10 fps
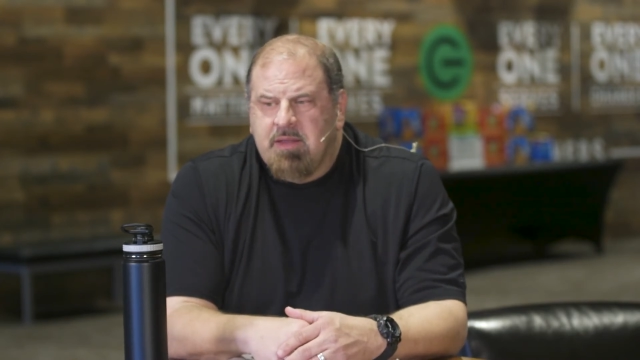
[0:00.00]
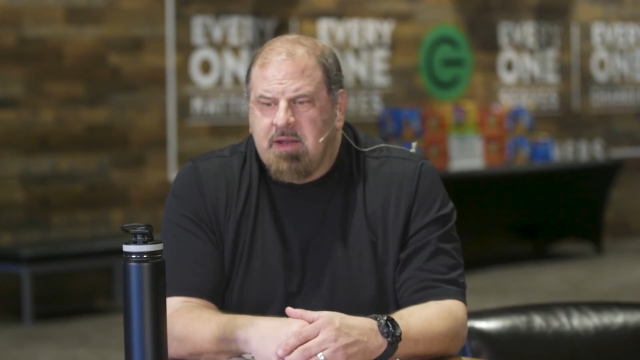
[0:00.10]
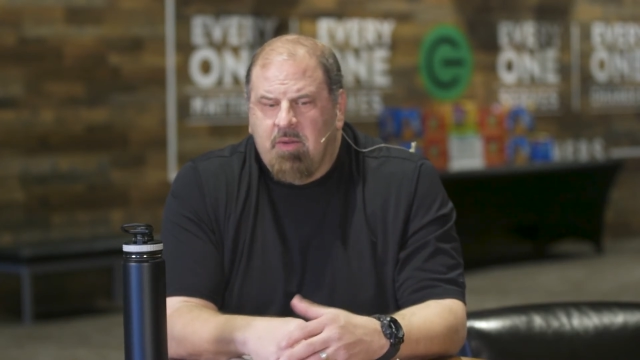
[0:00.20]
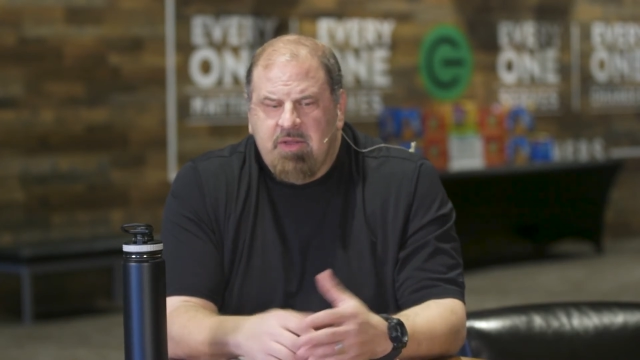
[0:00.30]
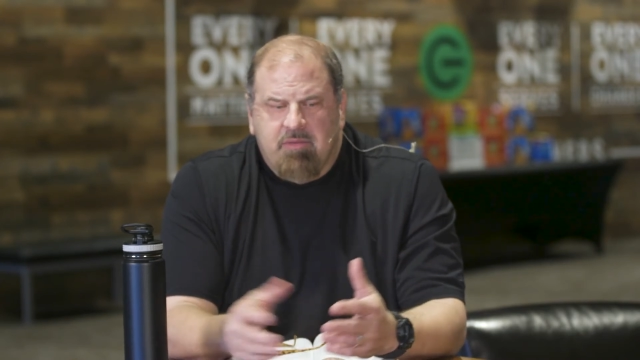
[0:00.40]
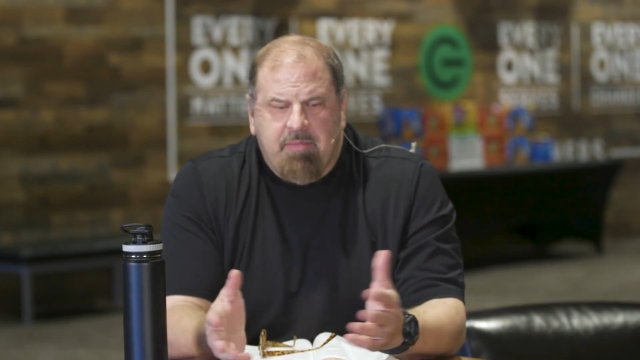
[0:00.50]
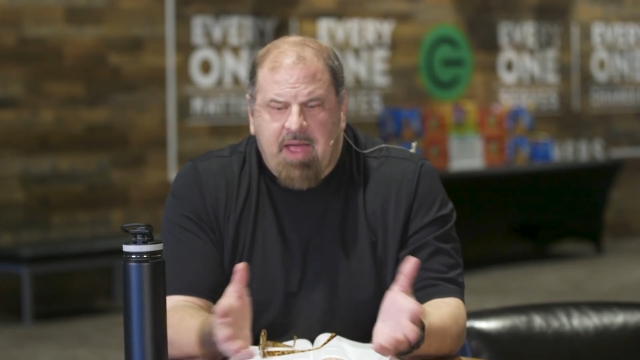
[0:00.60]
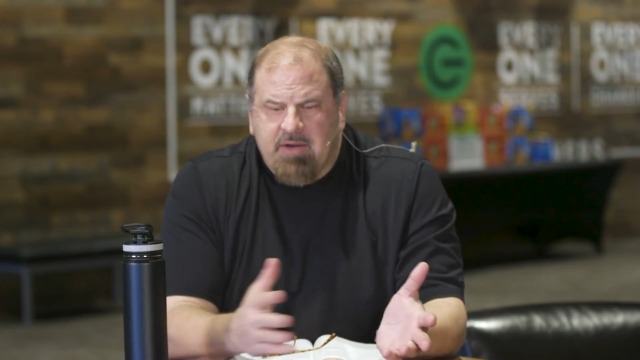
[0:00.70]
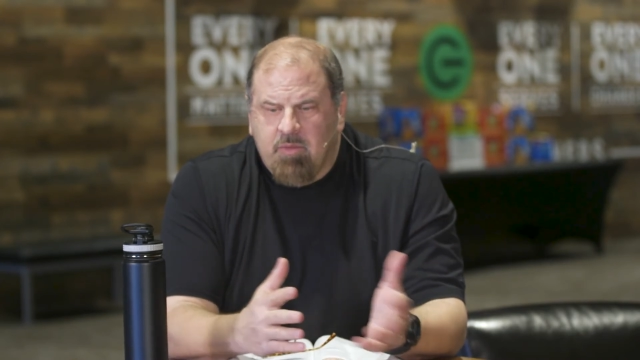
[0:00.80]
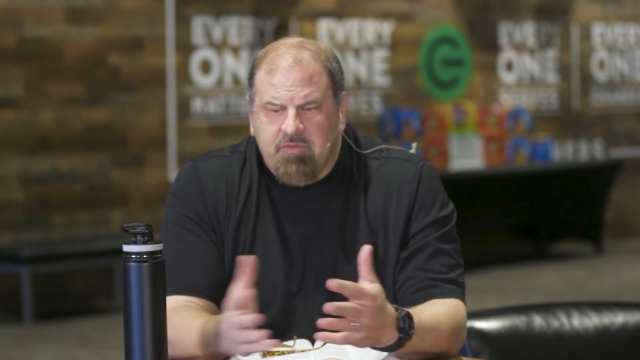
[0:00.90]
you know, either
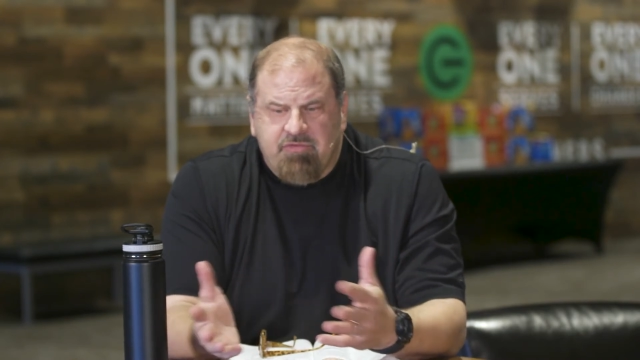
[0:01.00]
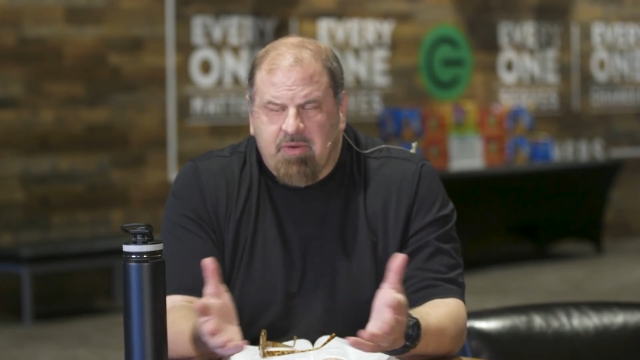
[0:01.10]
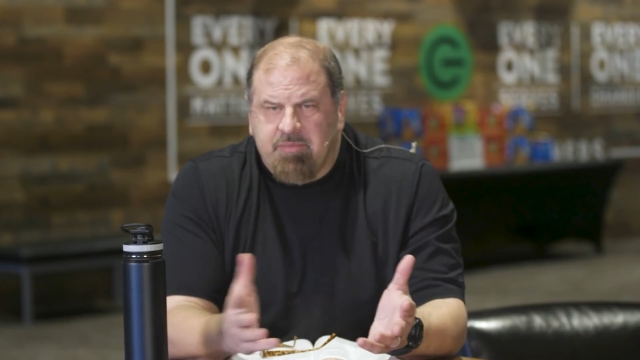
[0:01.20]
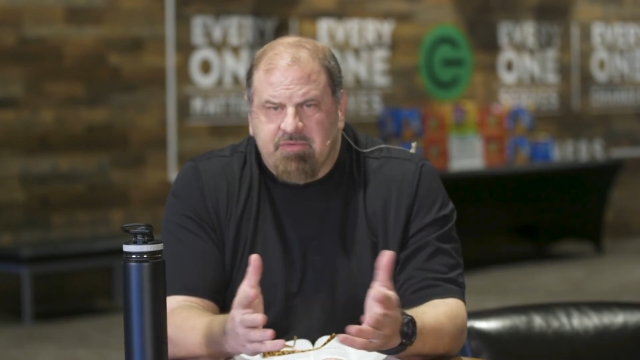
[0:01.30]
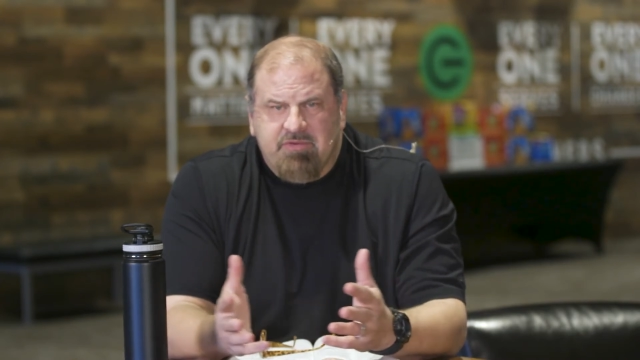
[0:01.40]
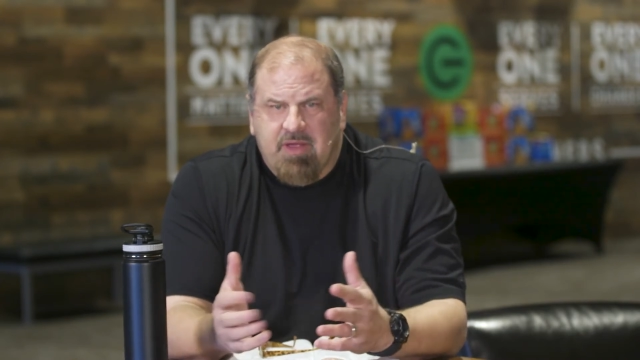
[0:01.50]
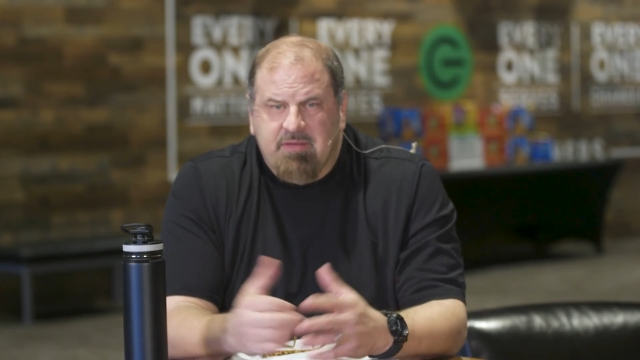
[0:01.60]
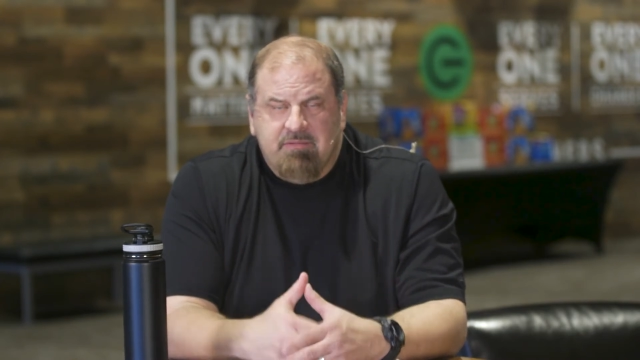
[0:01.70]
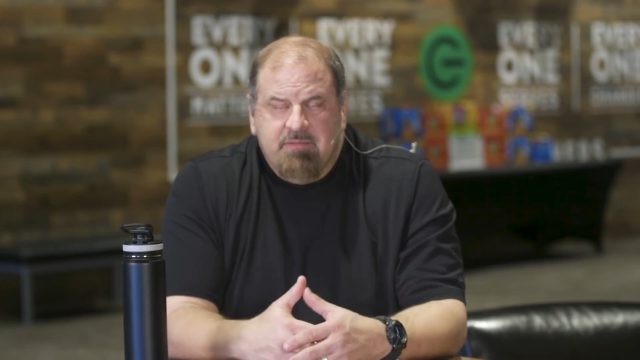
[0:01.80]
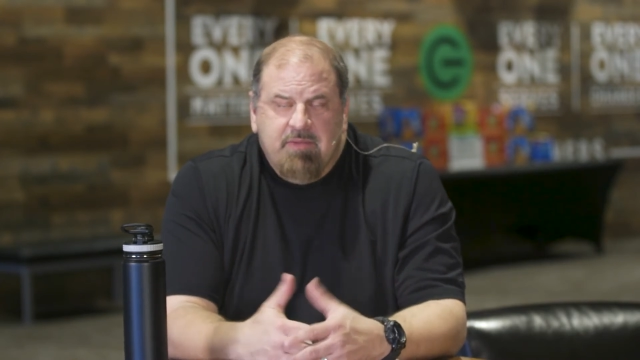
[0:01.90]
Biden or Trump are
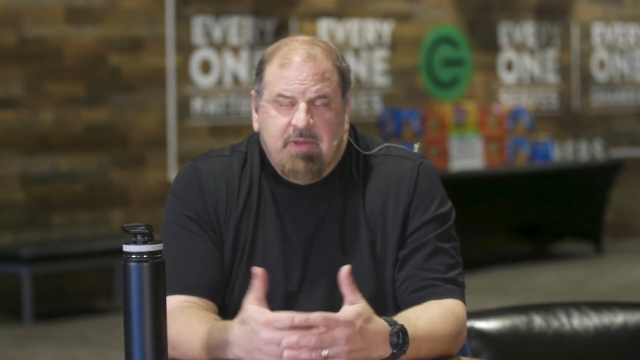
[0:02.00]
saved.